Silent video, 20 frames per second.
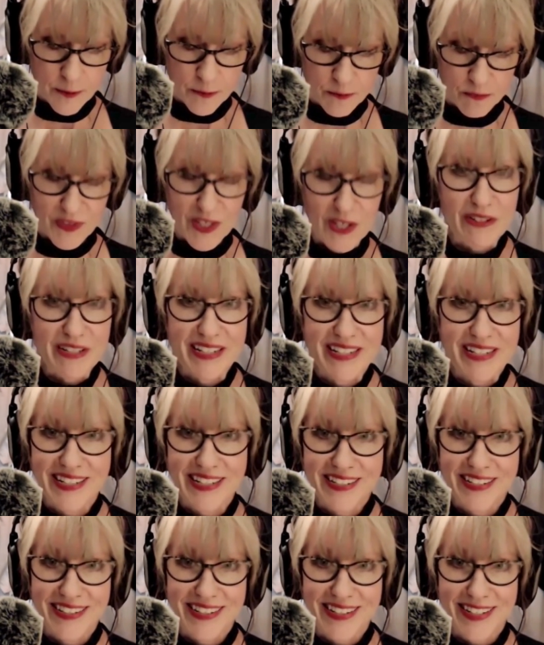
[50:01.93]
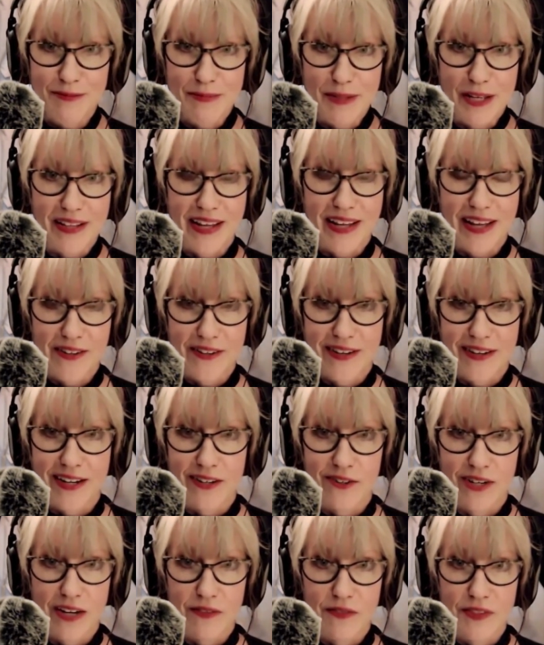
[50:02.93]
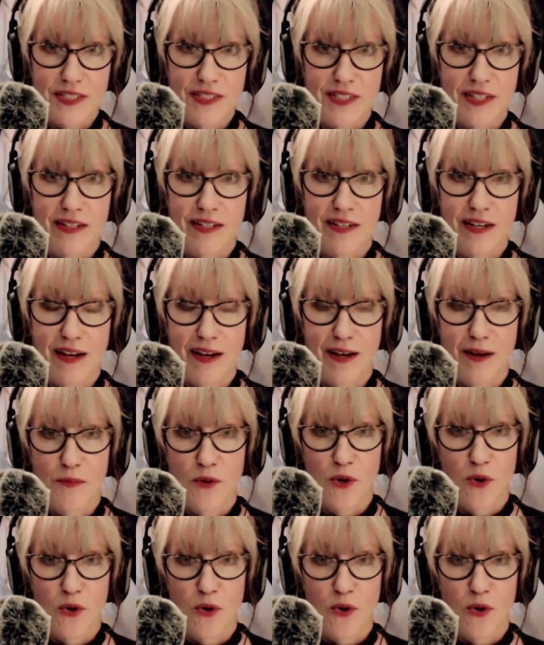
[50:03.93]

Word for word: You can email Heather at craftlit.com